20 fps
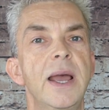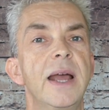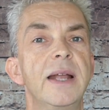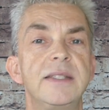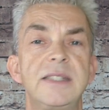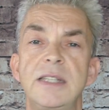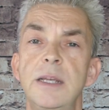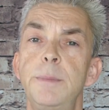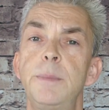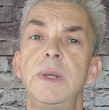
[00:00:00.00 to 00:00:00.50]

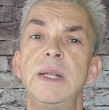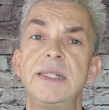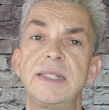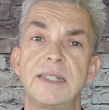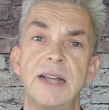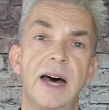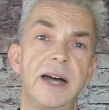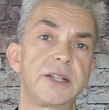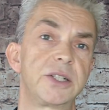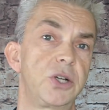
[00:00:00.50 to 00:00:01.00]
and simply
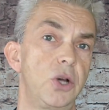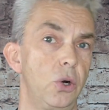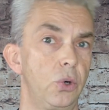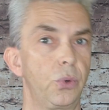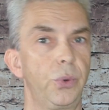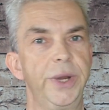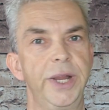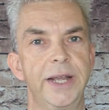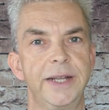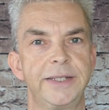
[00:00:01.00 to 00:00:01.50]
start
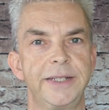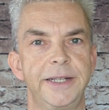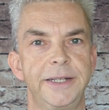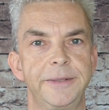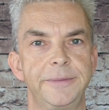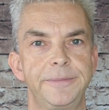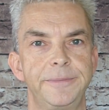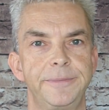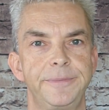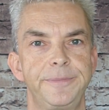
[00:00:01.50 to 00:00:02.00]

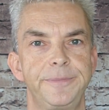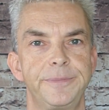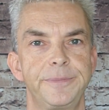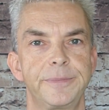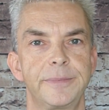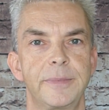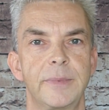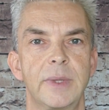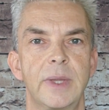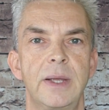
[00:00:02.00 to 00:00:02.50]
co-creating.
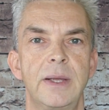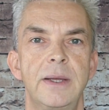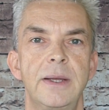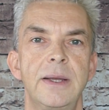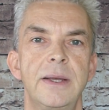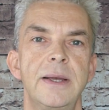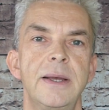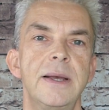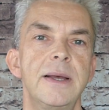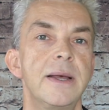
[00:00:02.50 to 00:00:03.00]

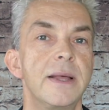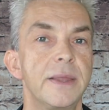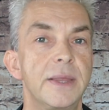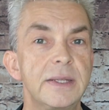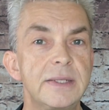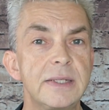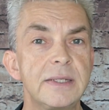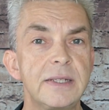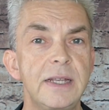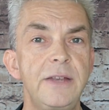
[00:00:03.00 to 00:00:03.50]

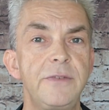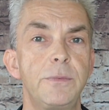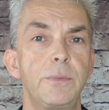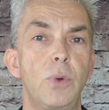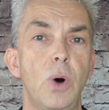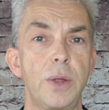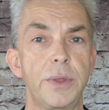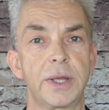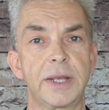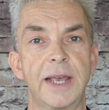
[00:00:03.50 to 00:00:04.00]
This is even
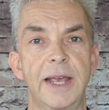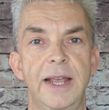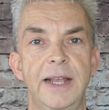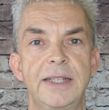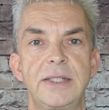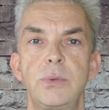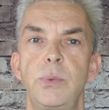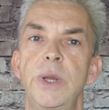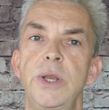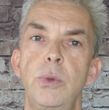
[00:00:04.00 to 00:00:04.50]
more the
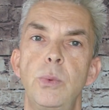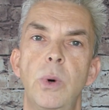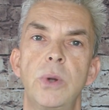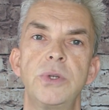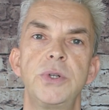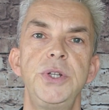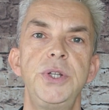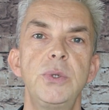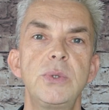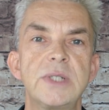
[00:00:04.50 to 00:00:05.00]
case when you
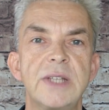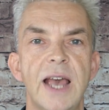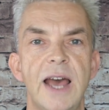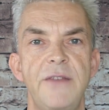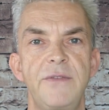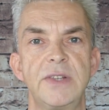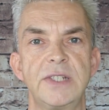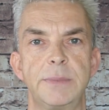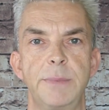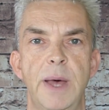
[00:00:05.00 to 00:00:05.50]
want to use
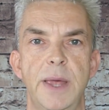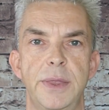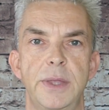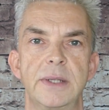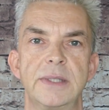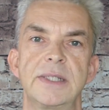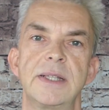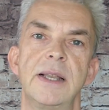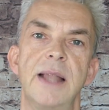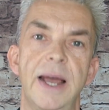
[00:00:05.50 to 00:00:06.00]
canvas
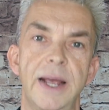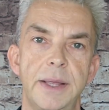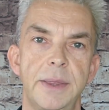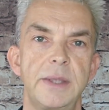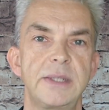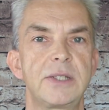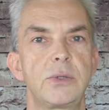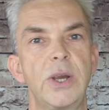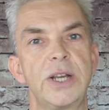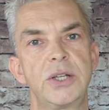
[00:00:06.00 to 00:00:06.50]
methods like
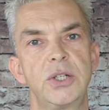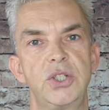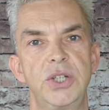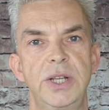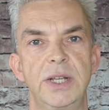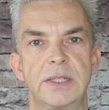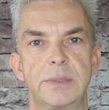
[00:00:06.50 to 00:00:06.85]
the Strategy